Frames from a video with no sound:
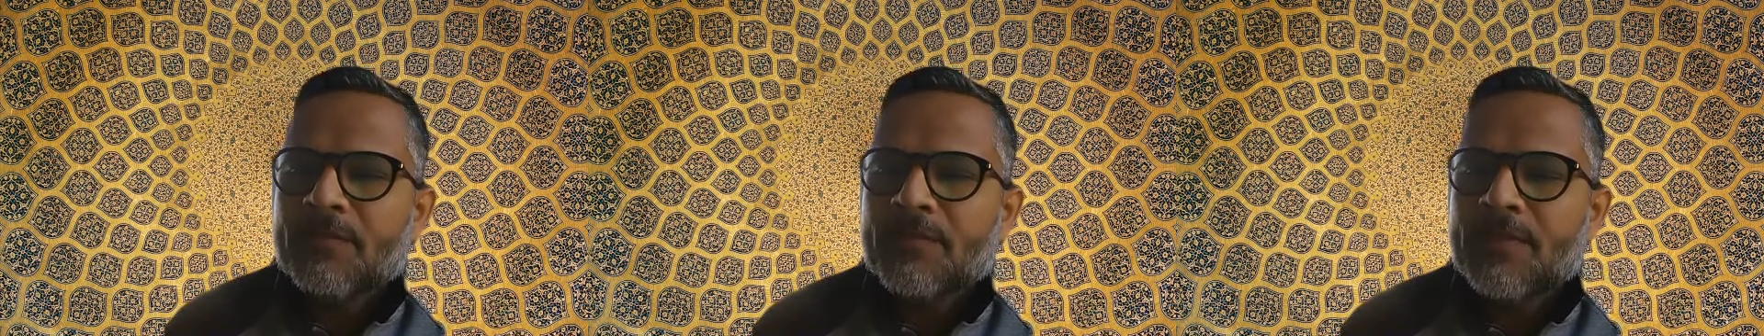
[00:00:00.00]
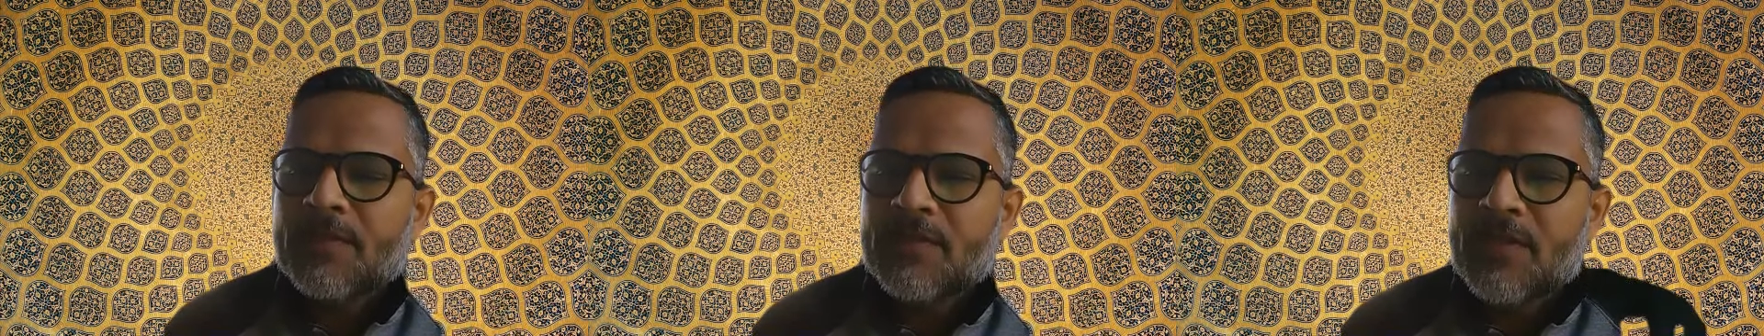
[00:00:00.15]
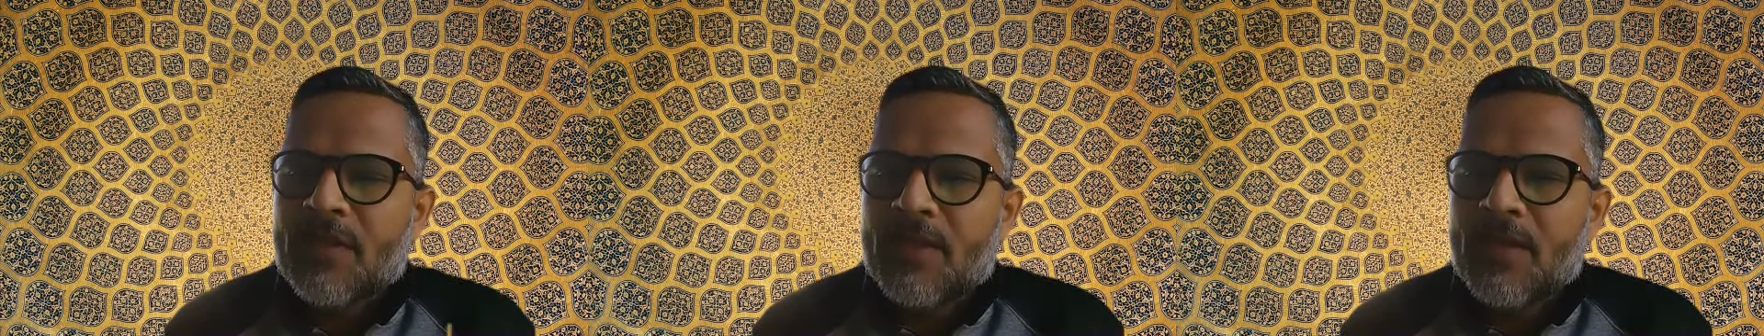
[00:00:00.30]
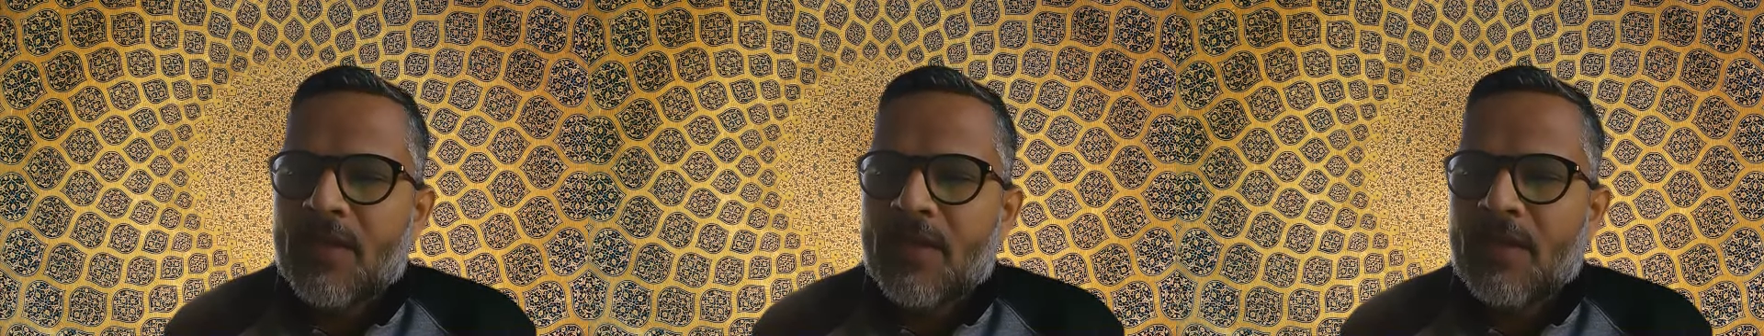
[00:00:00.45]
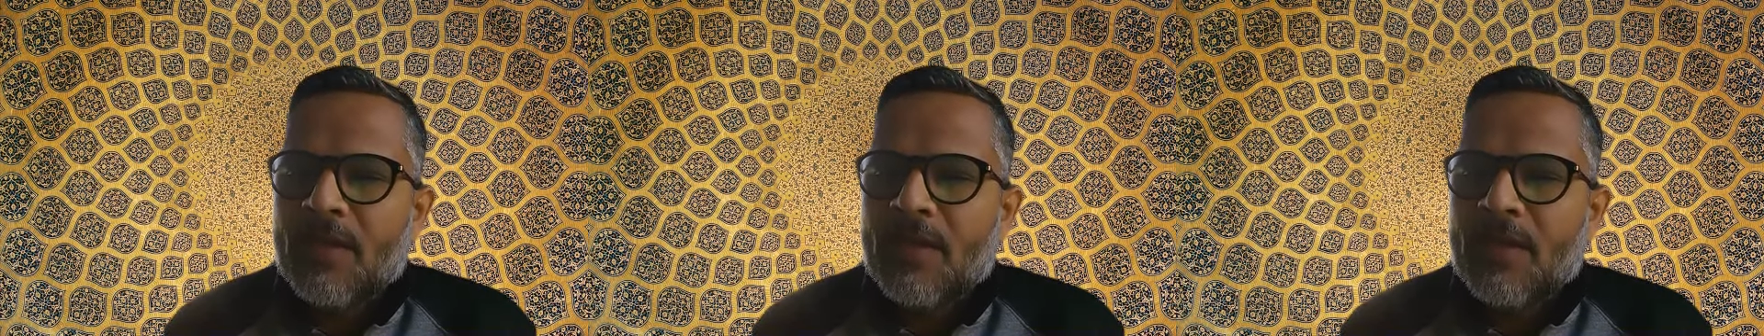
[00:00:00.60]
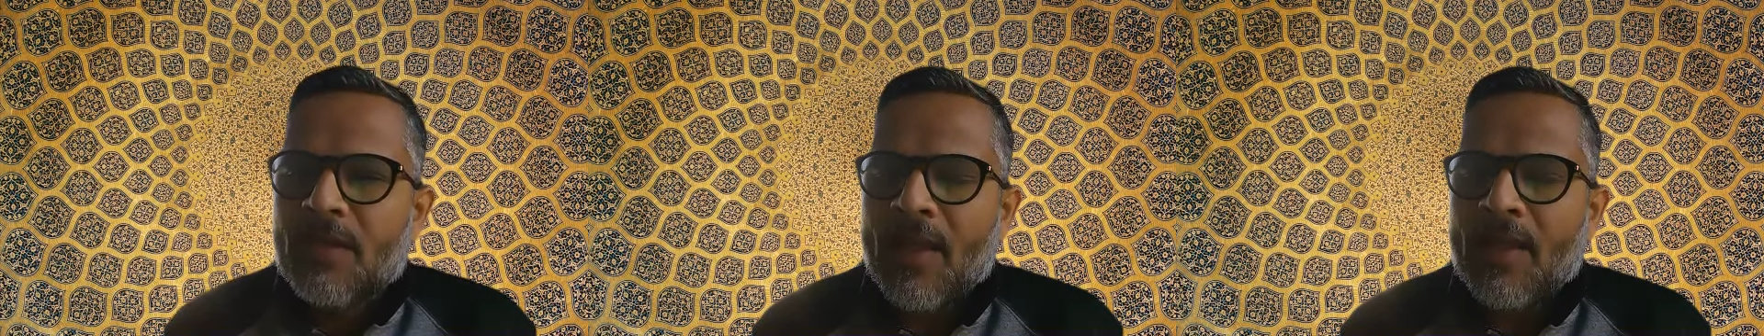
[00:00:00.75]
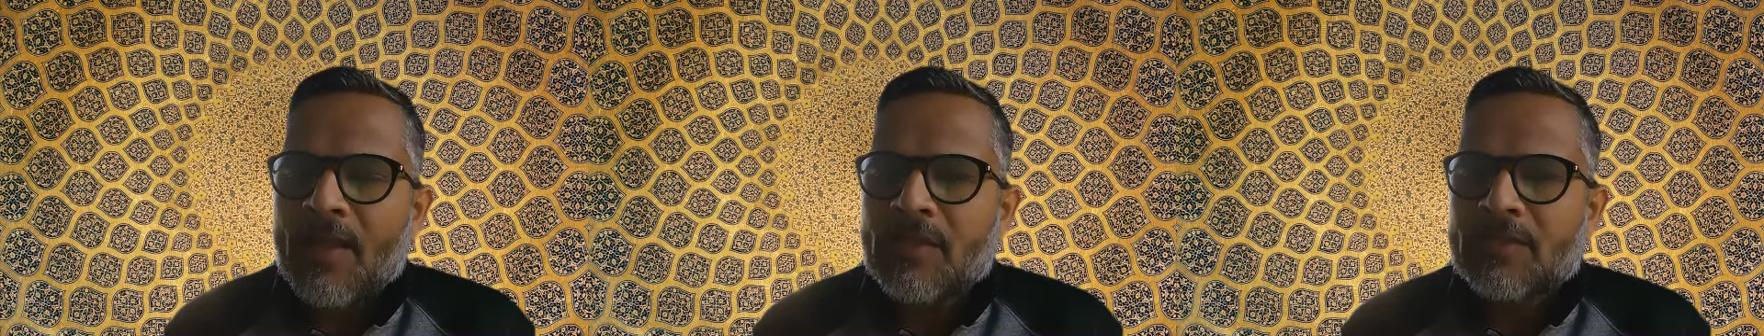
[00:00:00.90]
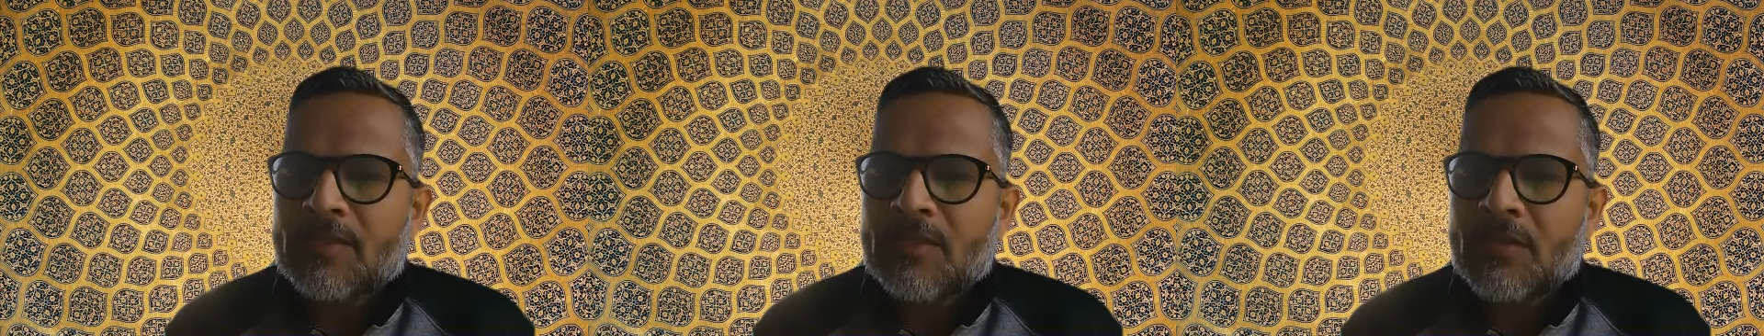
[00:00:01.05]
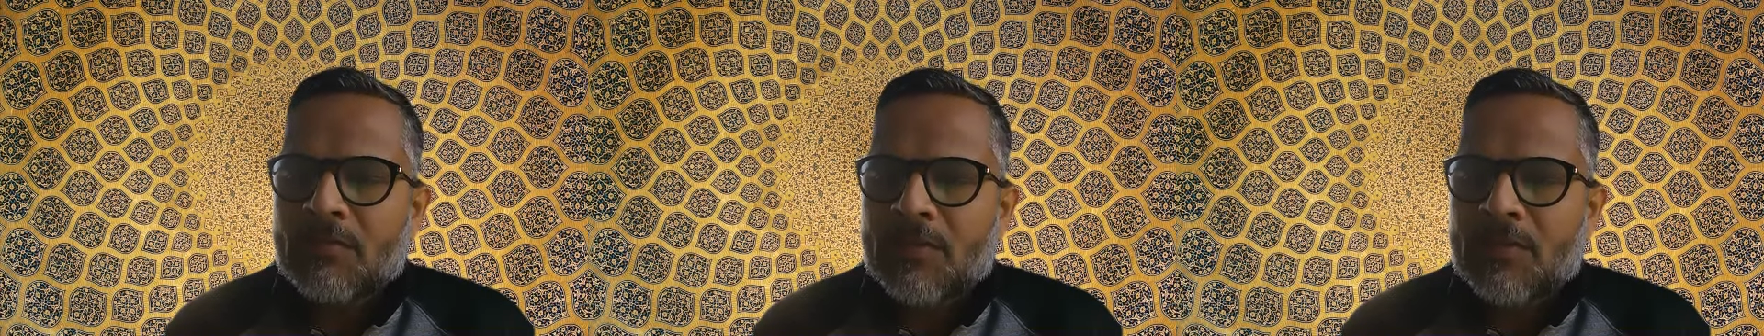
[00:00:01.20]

Farzana has a